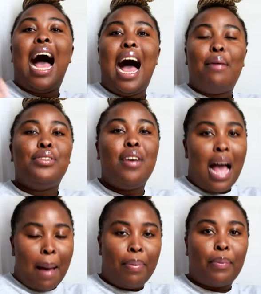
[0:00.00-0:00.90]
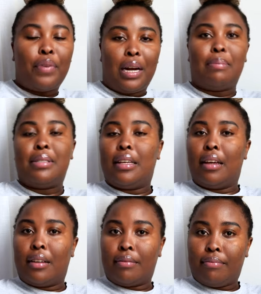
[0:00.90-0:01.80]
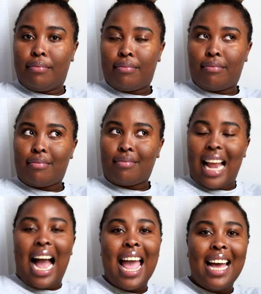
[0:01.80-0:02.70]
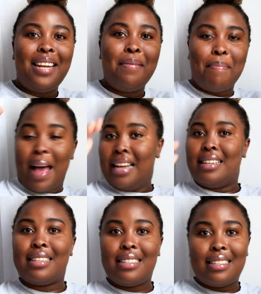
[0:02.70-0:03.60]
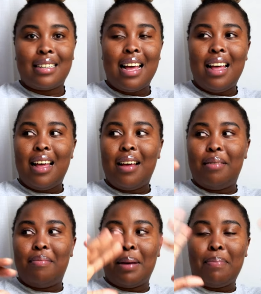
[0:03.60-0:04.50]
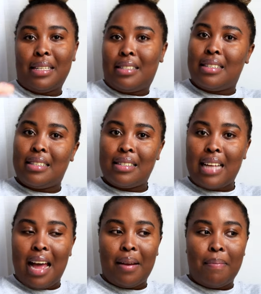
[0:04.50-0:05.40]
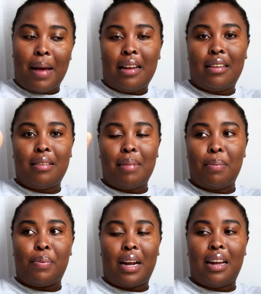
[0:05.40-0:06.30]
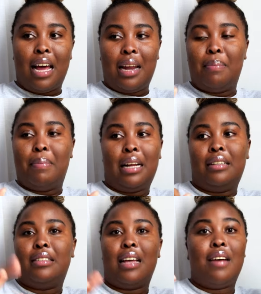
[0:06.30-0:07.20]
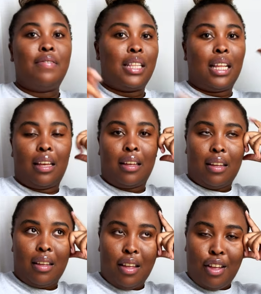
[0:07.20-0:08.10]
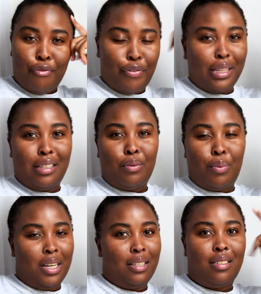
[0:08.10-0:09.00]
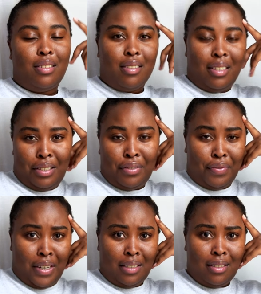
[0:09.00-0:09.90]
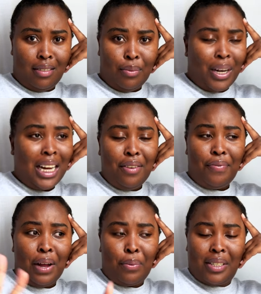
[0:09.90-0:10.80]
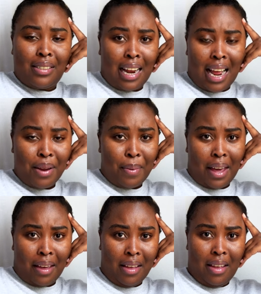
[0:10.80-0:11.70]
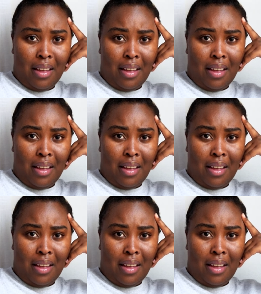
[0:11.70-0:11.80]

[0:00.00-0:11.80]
I was not happy with what I'm seeing. I had abandoned my business, I had abandoned my brand, I had abandoned everything for a little what? A little fun? What kind of fun was that anyway?